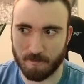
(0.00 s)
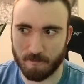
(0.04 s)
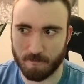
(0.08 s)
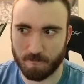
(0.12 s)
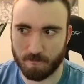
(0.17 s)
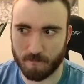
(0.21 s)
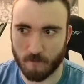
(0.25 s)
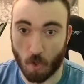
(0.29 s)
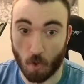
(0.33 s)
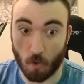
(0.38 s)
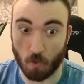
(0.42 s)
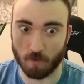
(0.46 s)

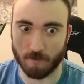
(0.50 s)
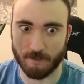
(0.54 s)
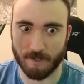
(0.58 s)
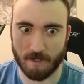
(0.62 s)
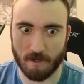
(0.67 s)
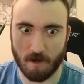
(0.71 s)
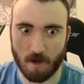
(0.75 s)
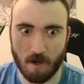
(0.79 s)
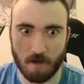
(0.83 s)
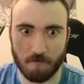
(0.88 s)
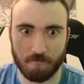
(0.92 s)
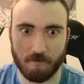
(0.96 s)
holding
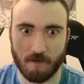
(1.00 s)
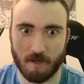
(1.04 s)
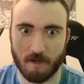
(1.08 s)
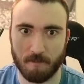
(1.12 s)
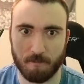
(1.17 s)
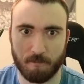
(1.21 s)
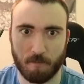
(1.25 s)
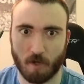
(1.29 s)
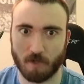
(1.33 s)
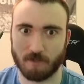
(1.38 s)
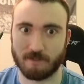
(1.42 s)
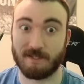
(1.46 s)
off on
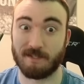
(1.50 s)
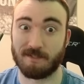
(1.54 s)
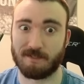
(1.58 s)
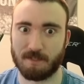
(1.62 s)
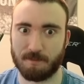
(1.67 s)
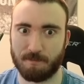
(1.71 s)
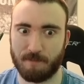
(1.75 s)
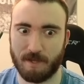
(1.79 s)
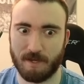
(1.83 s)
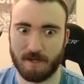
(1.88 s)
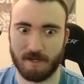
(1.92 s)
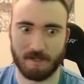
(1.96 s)

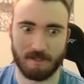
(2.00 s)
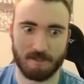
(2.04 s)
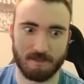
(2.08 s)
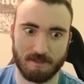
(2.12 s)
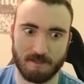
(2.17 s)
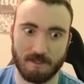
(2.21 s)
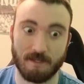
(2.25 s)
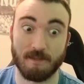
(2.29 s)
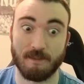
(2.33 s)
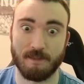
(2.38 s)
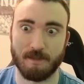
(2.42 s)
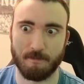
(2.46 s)
participating in
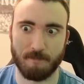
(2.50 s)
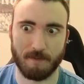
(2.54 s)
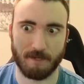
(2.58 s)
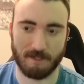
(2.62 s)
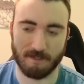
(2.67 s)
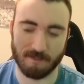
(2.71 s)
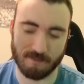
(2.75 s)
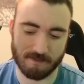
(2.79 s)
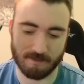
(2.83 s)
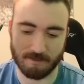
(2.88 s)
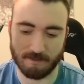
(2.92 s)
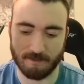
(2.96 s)
the
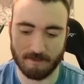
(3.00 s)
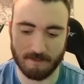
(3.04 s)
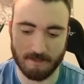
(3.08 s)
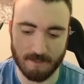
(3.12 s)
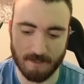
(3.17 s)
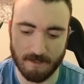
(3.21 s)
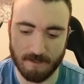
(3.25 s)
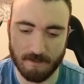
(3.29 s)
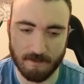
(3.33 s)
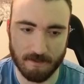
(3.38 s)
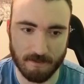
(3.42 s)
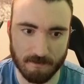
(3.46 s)
biggest
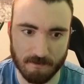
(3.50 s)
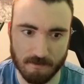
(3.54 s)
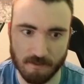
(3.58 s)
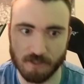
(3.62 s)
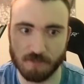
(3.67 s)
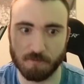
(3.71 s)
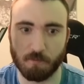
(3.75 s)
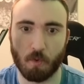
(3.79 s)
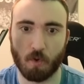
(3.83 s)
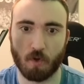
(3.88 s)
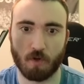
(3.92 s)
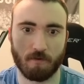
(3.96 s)
league in the
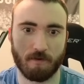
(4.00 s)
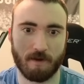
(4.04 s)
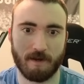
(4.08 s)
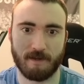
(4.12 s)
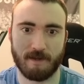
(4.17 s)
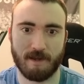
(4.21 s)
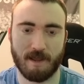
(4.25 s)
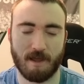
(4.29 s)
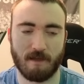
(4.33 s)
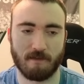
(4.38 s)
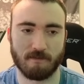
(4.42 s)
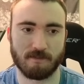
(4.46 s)
sport right
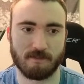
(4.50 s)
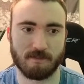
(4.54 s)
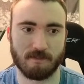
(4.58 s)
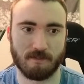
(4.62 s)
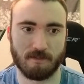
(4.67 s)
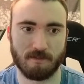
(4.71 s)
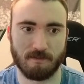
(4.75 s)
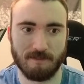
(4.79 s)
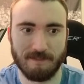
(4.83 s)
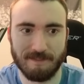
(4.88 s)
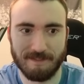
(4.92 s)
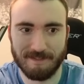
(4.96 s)
now.
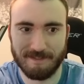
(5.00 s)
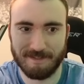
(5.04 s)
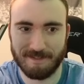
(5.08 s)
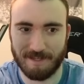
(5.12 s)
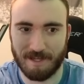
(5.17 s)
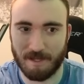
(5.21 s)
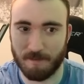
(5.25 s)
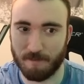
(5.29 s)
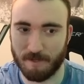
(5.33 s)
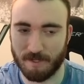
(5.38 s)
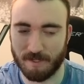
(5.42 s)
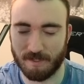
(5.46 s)
So,
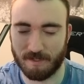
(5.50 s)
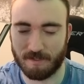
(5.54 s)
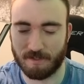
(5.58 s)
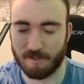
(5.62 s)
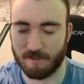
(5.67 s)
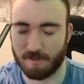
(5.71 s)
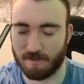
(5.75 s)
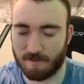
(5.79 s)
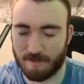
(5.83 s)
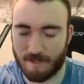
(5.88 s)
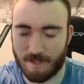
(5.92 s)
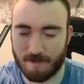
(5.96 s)
a
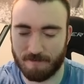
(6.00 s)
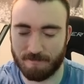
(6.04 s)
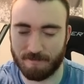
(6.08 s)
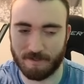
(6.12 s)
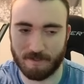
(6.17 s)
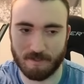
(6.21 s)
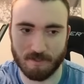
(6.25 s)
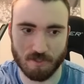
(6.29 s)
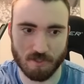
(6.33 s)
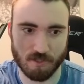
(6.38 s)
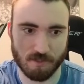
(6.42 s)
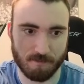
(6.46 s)
lot of it
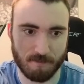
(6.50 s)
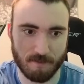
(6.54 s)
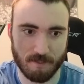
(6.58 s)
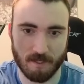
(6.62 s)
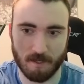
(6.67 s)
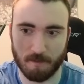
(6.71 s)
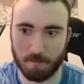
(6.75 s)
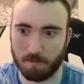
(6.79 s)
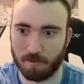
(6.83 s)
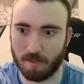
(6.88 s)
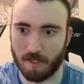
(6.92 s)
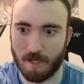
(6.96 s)
could just be
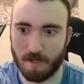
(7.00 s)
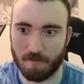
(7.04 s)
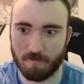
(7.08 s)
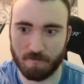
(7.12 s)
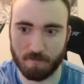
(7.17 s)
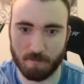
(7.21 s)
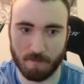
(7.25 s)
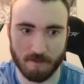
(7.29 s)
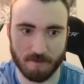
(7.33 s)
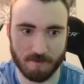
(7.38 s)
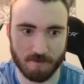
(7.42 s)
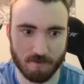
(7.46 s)
a bluff,
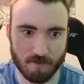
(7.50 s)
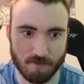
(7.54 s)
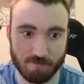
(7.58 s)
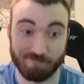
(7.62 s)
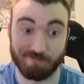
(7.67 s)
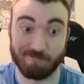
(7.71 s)
but they're,